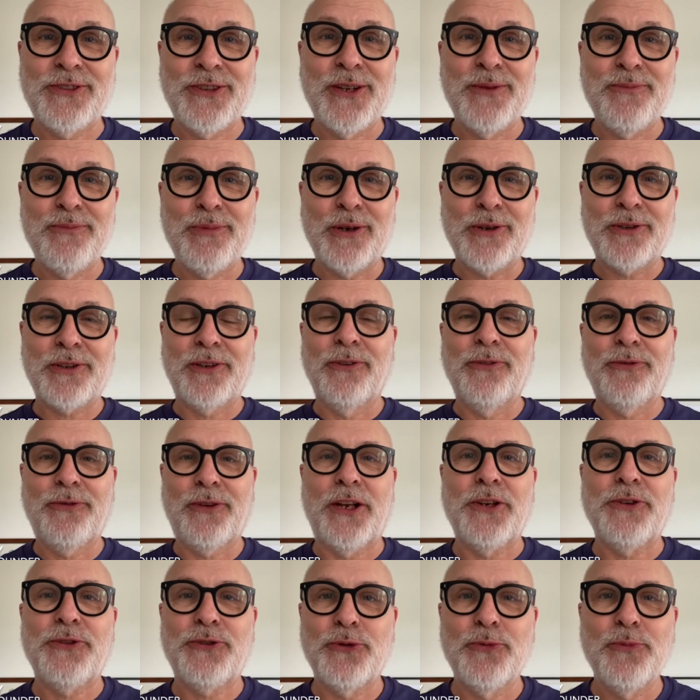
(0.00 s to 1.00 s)
in a bottle
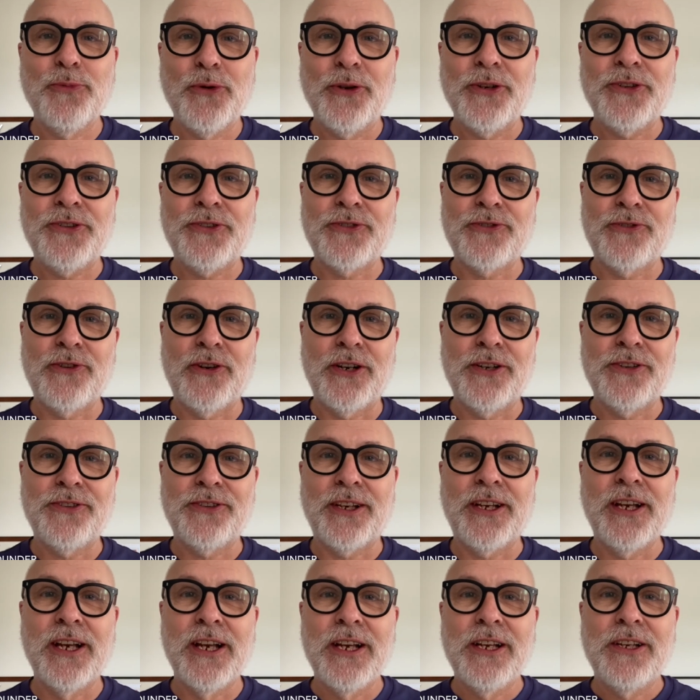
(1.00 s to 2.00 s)
facial
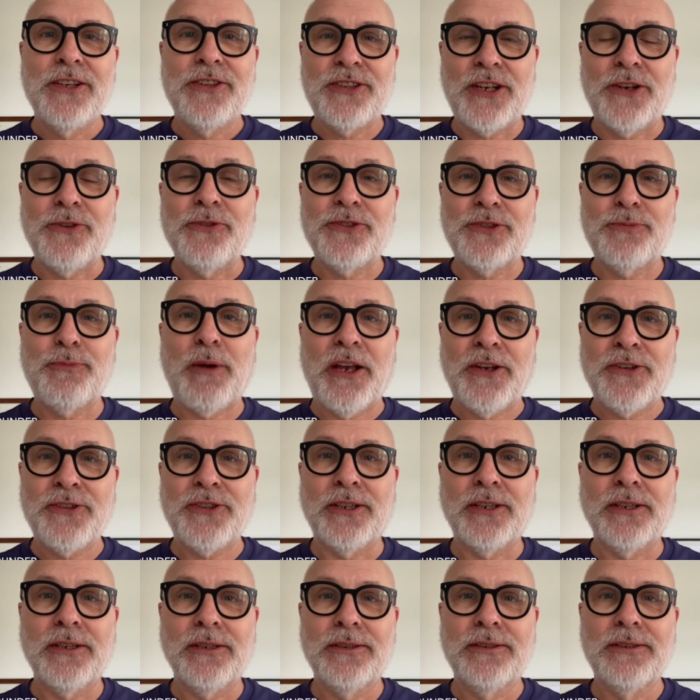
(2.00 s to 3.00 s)
moisturiser so
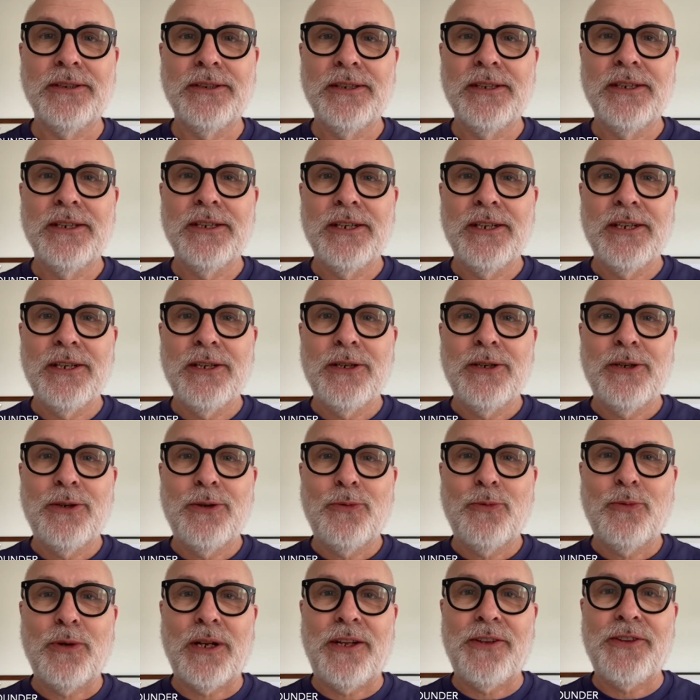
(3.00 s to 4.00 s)
special?
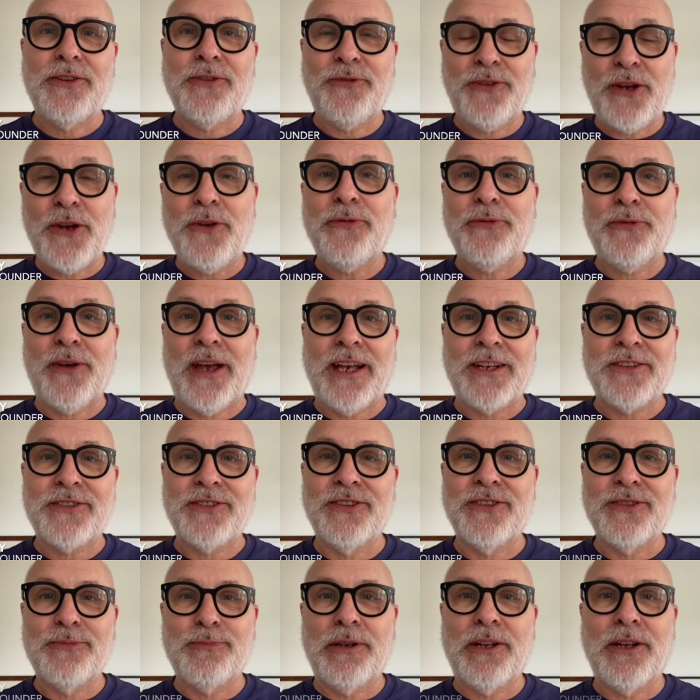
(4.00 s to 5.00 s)
Well, there's a few
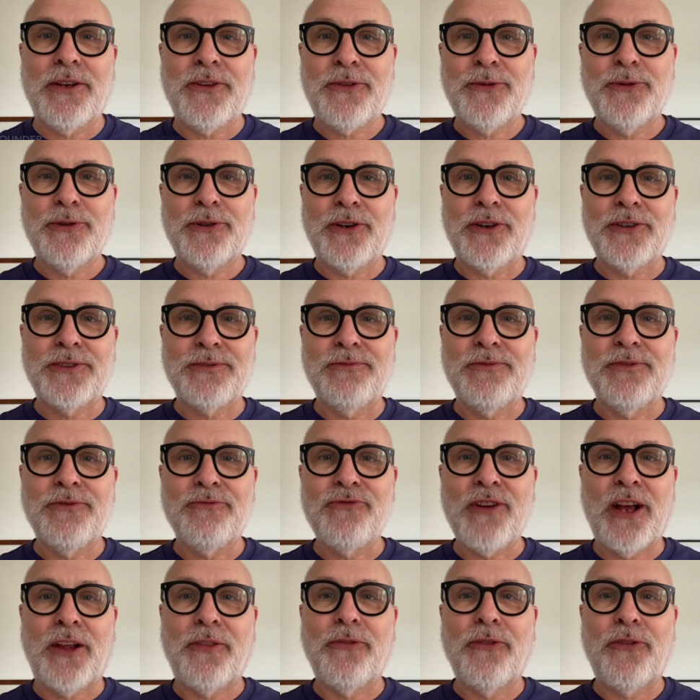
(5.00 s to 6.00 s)
factors, but I thought I'd
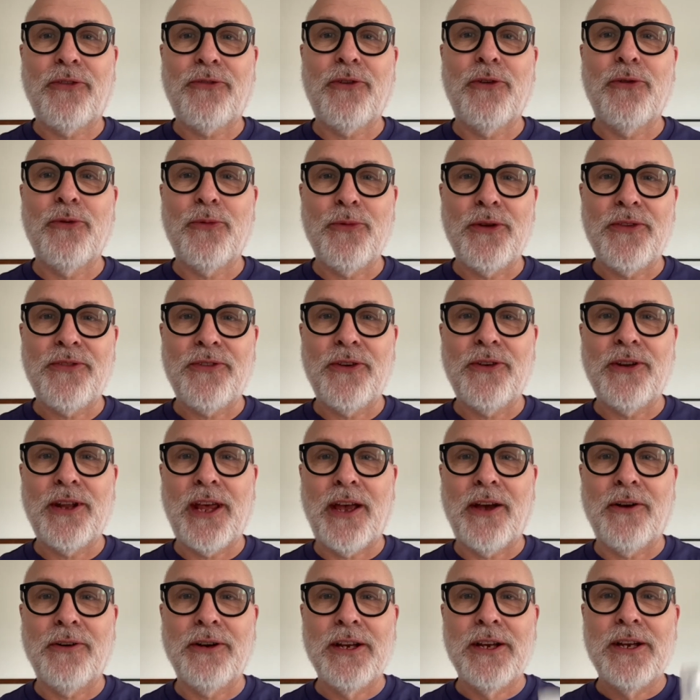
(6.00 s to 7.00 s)
run through them with you
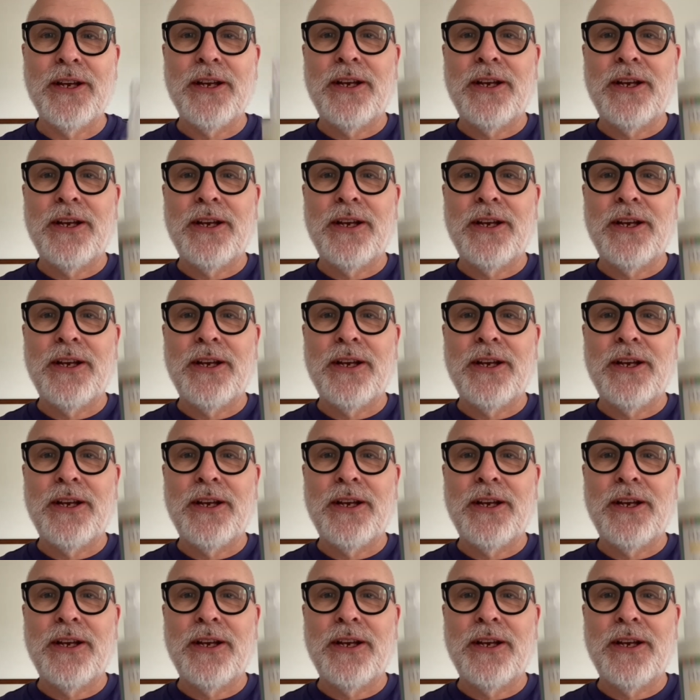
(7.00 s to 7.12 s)
now.